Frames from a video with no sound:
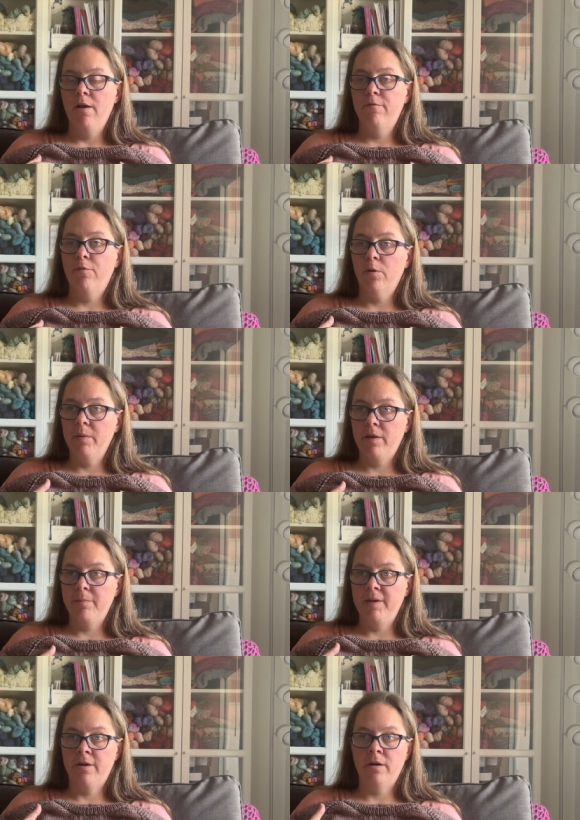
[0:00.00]
four
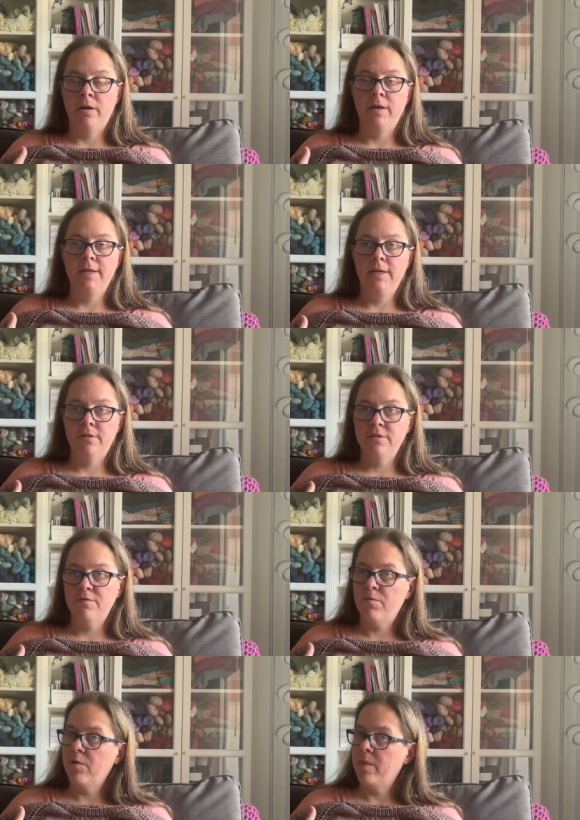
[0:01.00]
millimeter needles
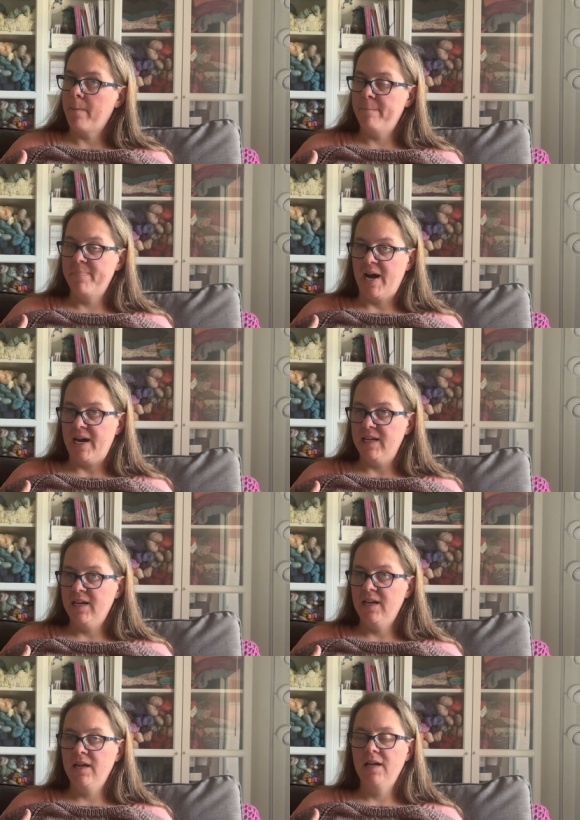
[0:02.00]
for the
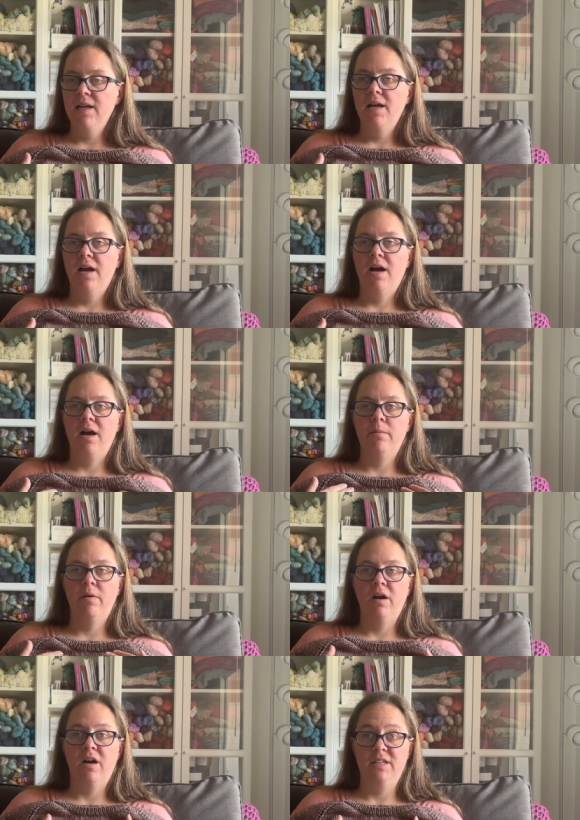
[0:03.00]
body um,
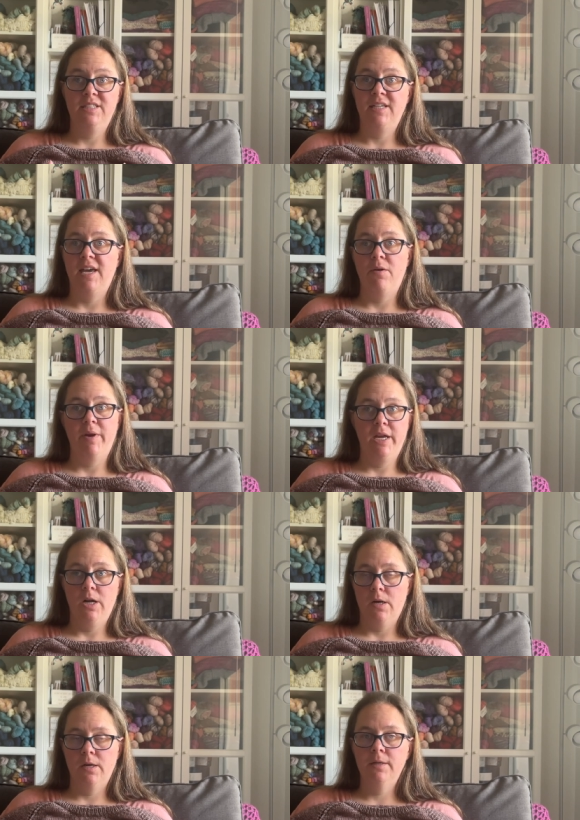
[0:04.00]
on D K weight
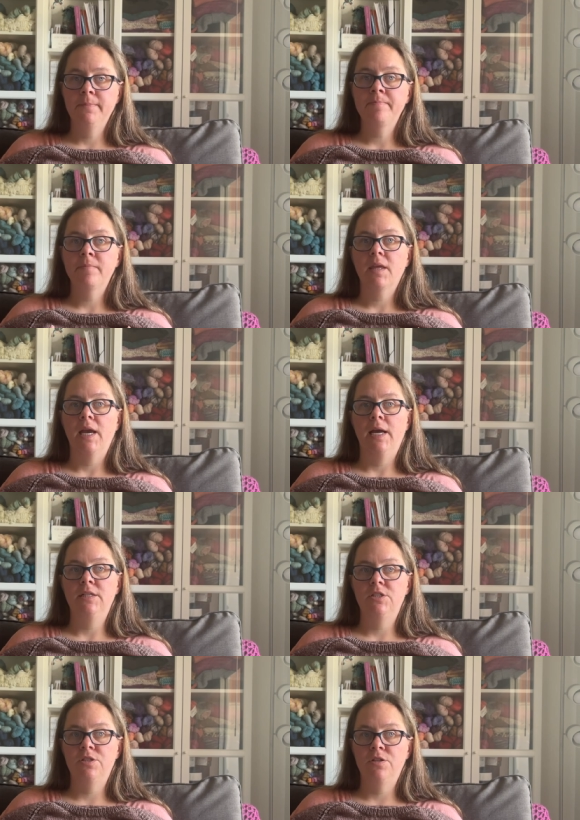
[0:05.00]
yarn.
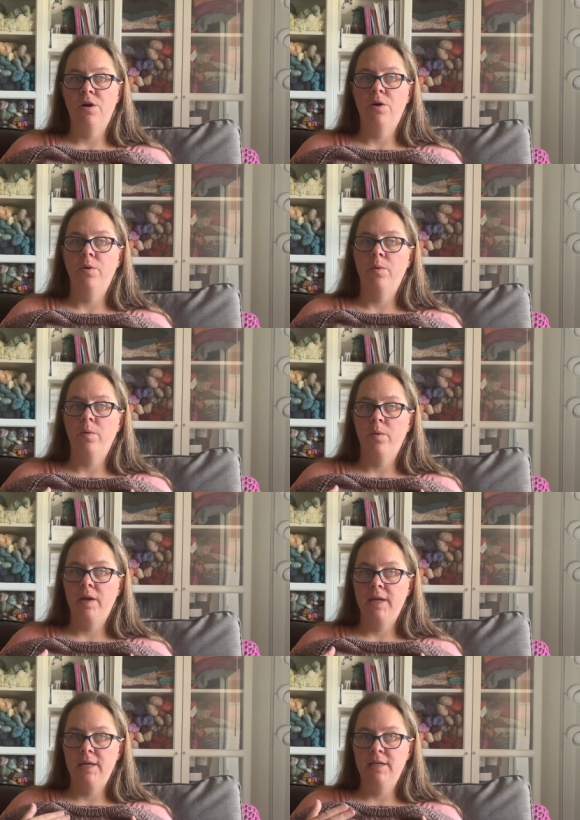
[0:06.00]
And so
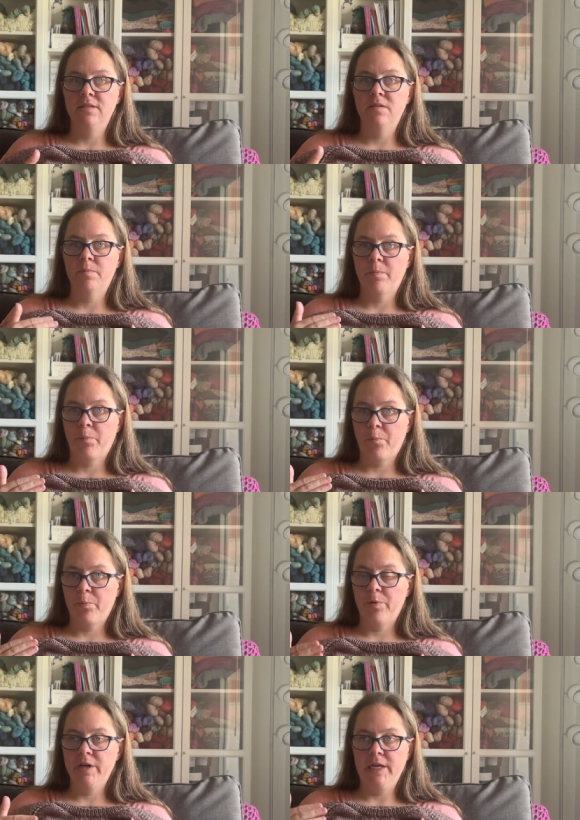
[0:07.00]
it is
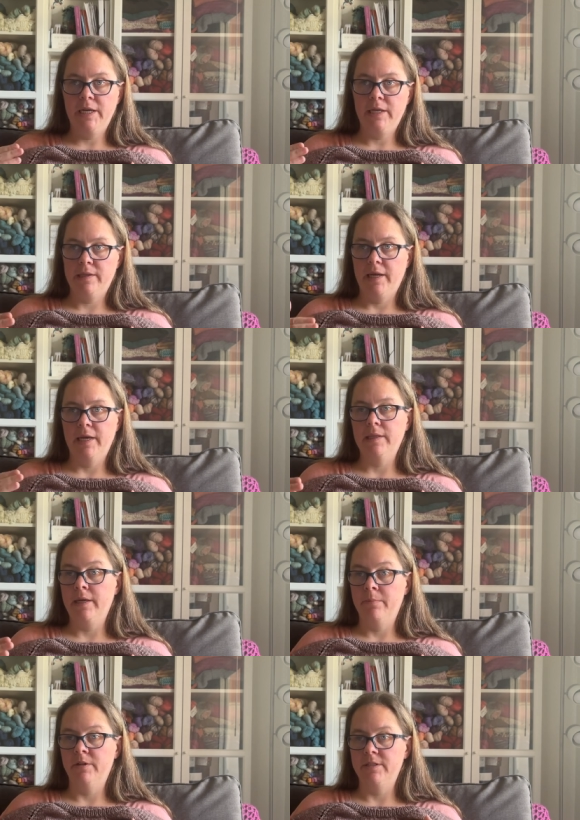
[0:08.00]
pretty like
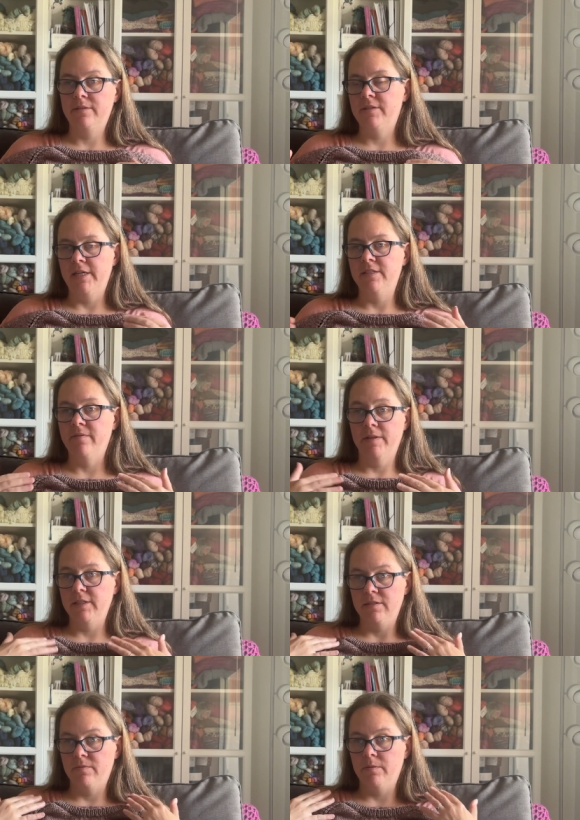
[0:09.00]
labor intensive, at
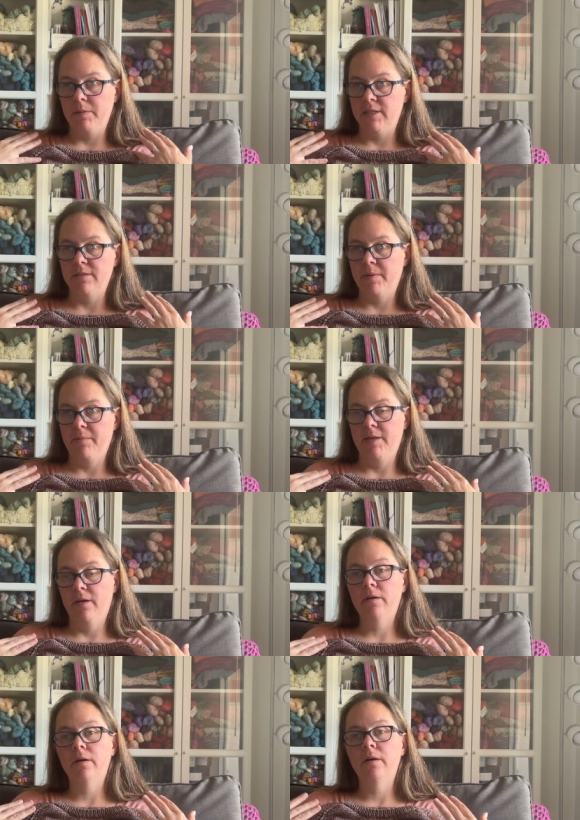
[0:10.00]
least for me as a baby
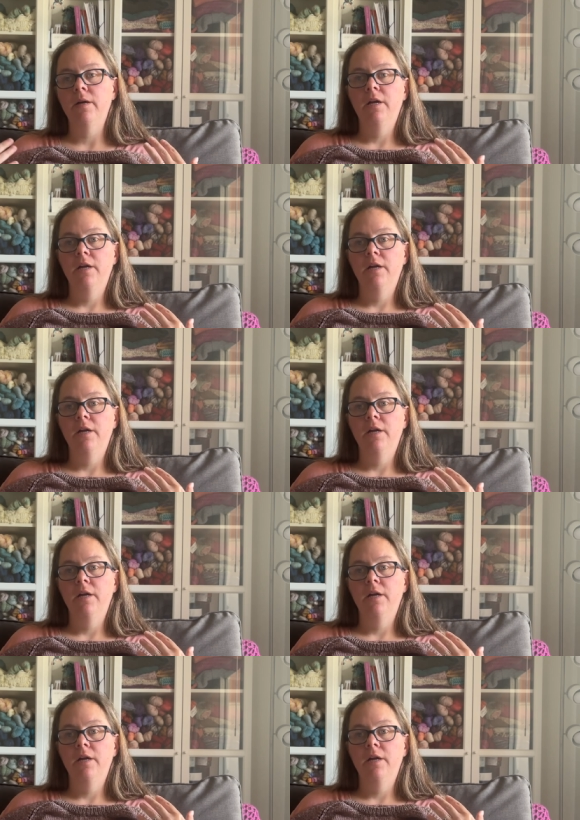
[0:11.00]
knitter,